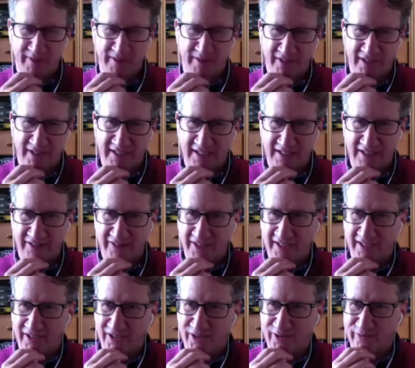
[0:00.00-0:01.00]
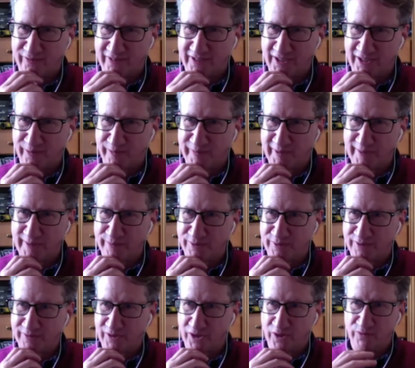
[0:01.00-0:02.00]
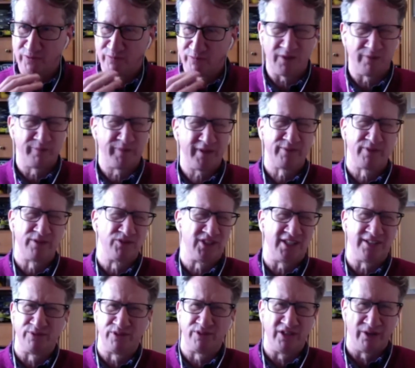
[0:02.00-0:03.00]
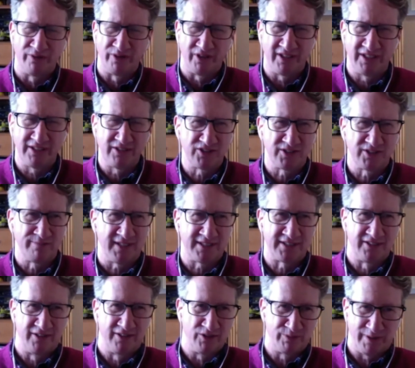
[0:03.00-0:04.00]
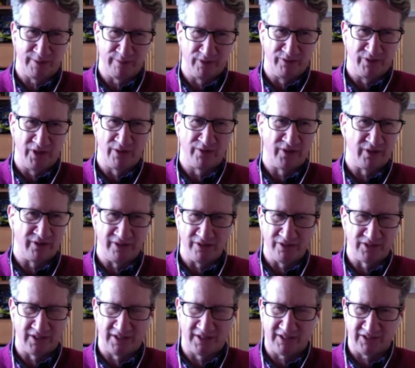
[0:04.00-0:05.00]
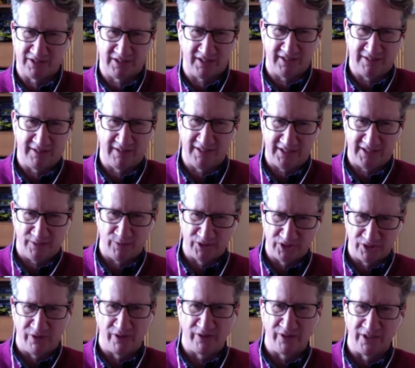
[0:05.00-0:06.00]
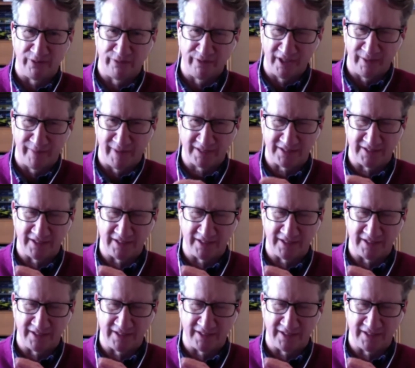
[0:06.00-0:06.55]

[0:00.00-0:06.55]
have that kind of thing, and hopefully people who genuinely know you, and it doesn't matter those people who don't know you, does it? Because it's the ones who know you that really matter.